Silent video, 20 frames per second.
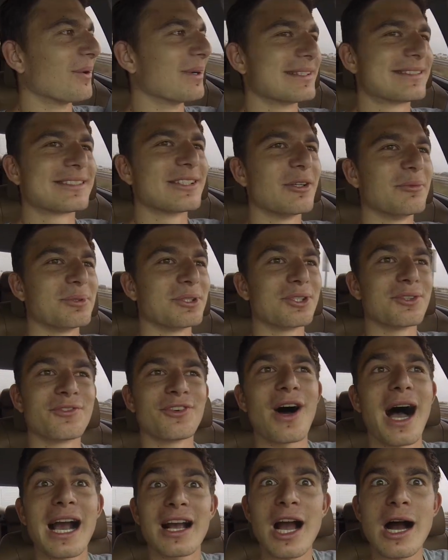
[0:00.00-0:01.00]
Oh, it's so
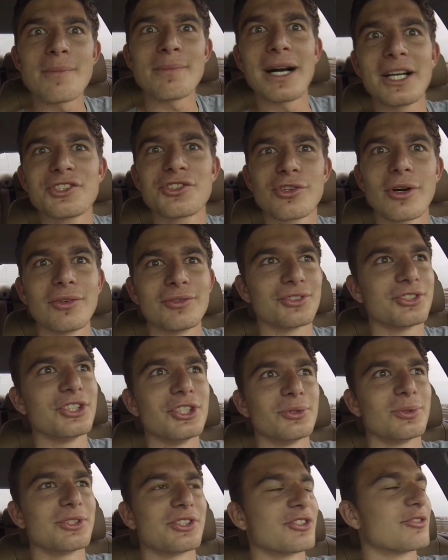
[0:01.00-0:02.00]
beautiful. I got my drone
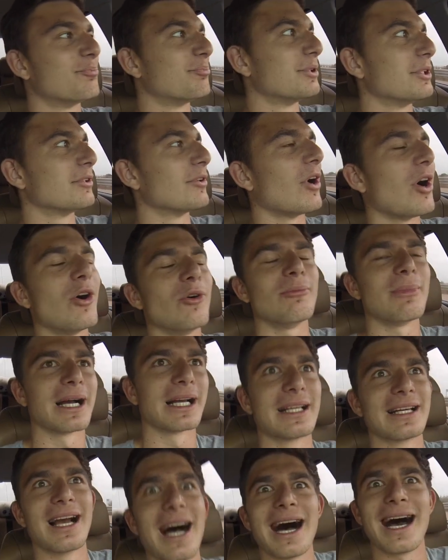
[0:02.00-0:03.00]
too, which is beautiful. Oh
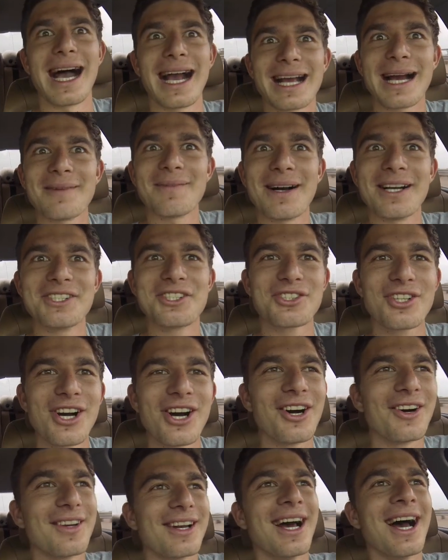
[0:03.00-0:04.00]
my God, I got my
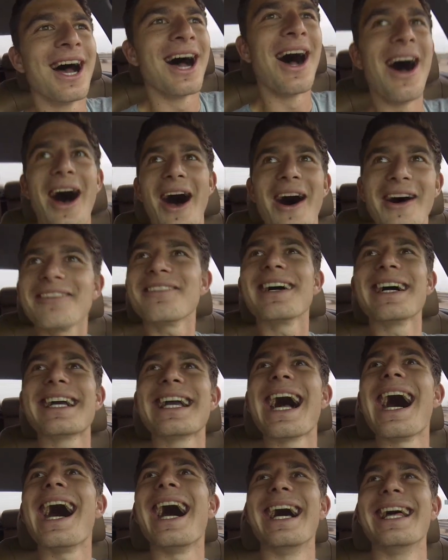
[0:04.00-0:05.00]
drone. Oh my
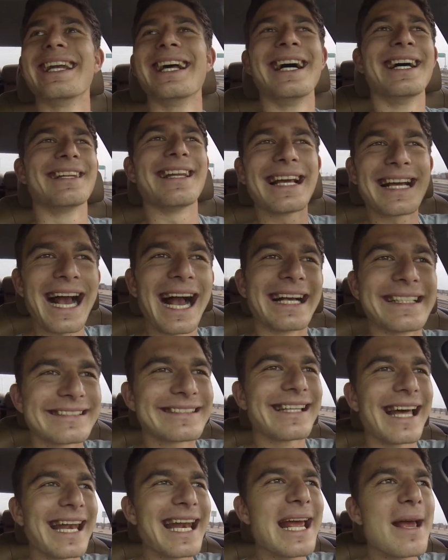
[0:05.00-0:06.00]
God. Like I
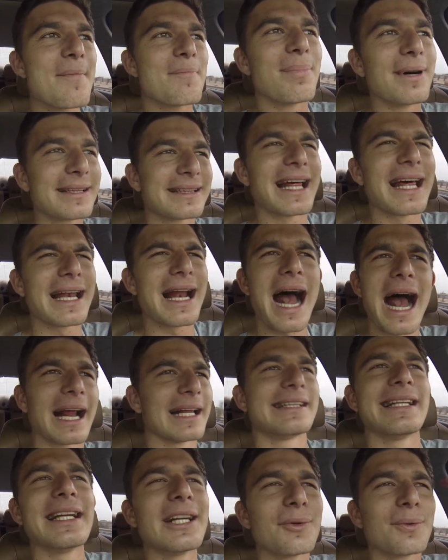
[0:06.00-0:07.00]
said it, but then
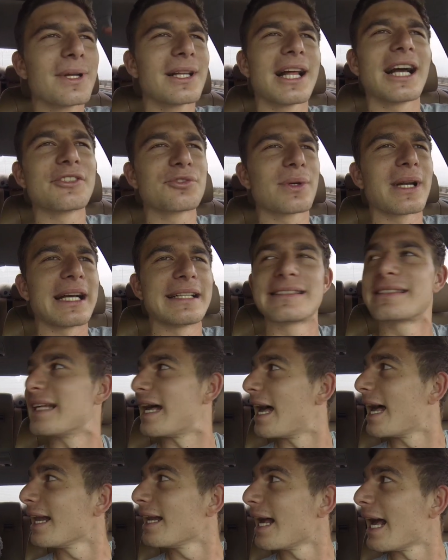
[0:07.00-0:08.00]
I didn't realize what I
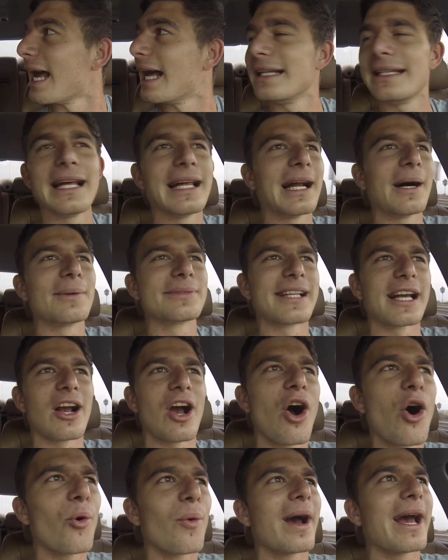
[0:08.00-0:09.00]
said. And then I was like,
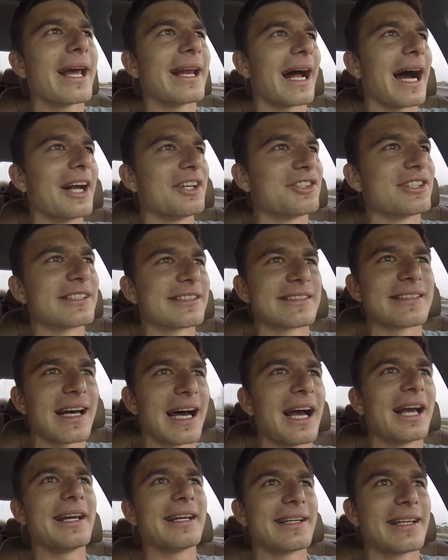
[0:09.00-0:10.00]
oh wait, I just,
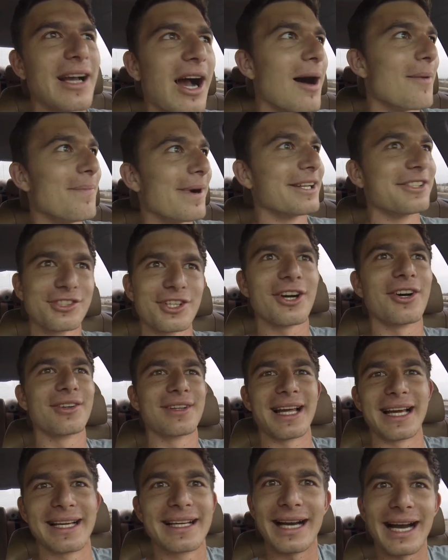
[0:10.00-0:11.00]
I got my
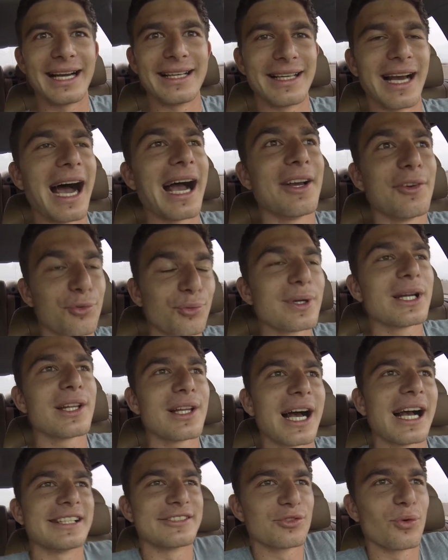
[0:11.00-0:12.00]
drone. Like I, I
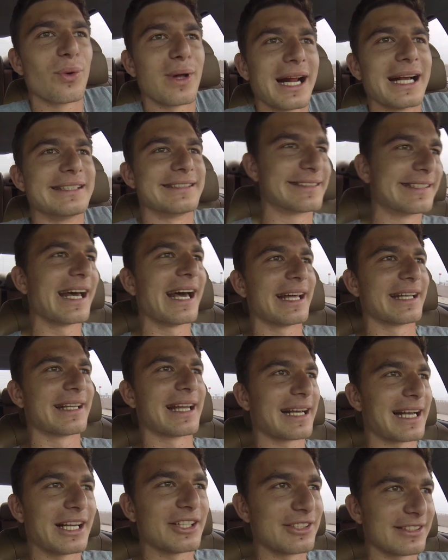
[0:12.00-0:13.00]
realized what I said.
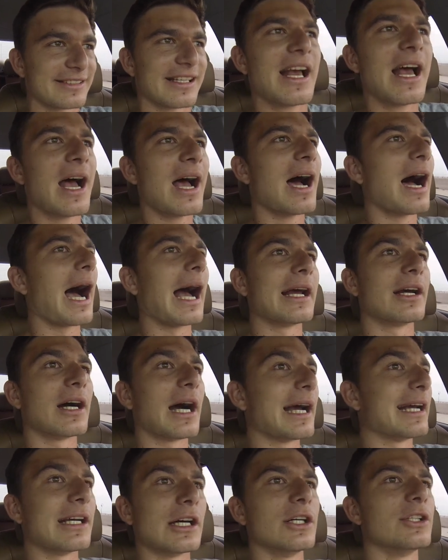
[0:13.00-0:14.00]
Like I just, I,
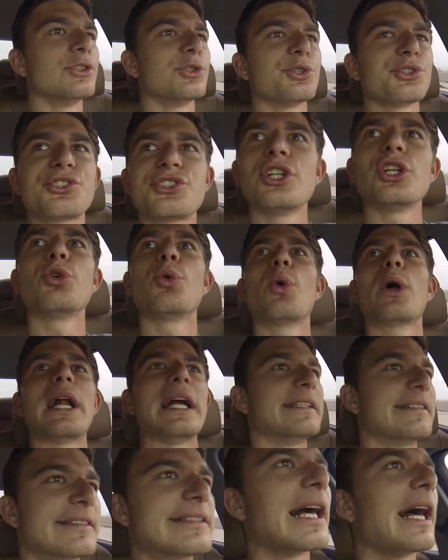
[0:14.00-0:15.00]
I understood what
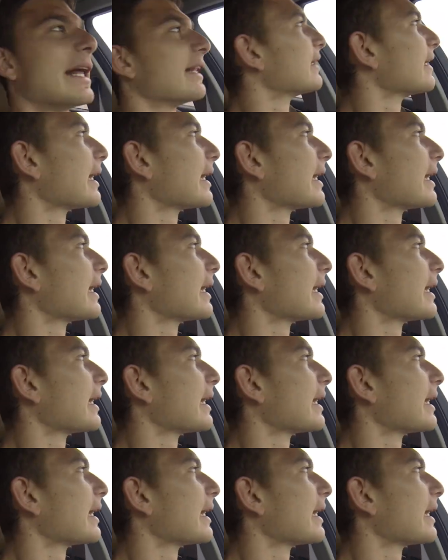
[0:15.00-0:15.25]
I said.